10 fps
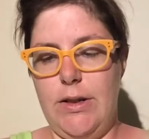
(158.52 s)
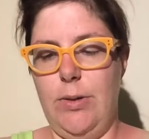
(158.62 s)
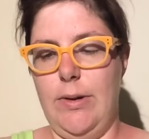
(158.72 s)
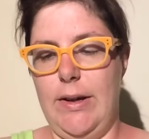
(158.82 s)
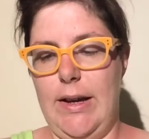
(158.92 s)
or
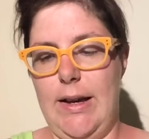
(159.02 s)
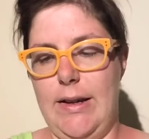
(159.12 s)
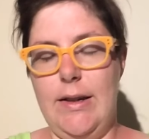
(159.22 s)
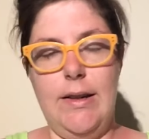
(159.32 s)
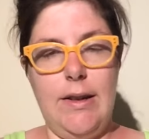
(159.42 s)
two
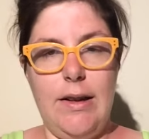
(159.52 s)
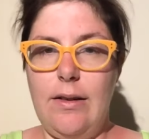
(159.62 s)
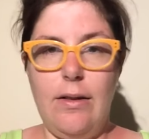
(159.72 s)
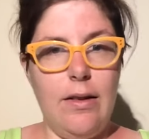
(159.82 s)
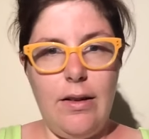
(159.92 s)
again,
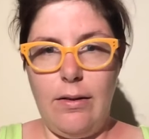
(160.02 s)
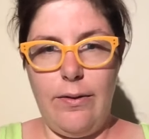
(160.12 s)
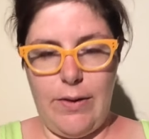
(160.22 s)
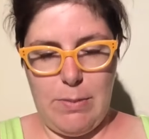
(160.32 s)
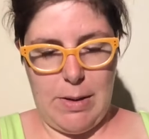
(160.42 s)
it'll
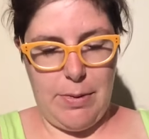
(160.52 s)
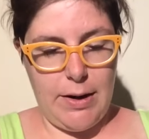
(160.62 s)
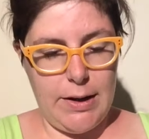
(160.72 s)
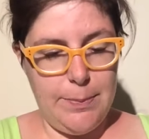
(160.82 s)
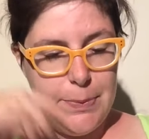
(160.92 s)
fit my
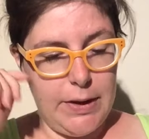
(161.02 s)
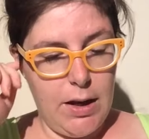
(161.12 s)
body.